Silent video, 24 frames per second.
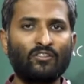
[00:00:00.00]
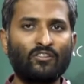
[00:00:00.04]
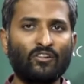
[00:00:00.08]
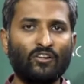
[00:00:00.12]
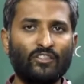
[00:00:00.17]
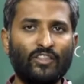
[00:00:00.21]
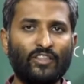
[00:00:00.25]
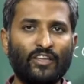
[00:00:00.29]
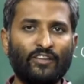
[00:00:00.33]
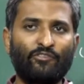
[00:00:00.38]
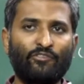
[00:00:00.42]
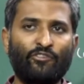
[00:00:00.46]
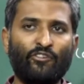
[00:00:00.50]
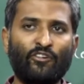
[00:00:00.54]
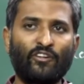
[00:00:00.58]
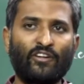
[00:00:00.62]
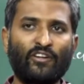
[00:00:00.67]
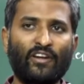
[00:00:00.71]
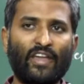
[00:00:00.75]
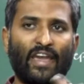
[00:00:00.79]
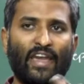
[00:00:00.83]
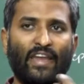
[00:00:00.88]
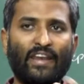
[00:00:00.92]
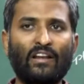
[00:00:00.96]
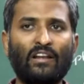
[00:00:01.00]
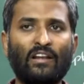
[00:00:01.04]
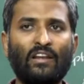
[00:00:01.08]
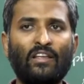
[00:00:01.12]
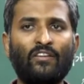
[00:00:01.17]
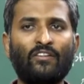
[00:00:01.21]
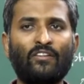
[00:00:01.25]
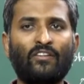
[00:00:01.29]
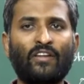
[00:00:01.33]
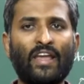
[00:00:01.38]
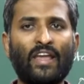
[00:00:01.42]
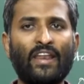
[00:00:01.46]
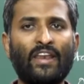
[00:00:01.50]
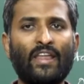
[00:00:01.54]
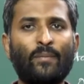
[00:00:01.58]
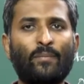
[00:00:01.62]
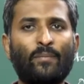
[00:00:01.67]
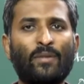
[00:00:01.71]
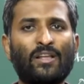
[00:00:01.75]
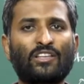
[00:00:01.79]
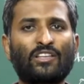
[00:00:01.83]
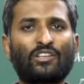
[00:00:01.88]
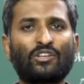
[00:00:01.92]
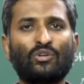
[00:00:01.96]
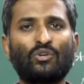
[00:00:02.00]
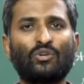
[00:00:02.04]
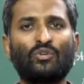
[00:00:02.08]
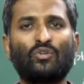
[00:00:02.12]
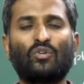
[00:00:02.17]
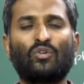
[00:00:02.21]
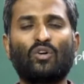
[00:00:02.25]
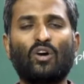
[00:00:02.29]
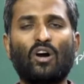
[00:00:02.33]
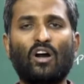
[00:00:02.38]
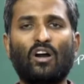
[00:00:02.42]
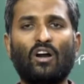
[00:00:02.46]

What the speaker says: so therefore directly you can able to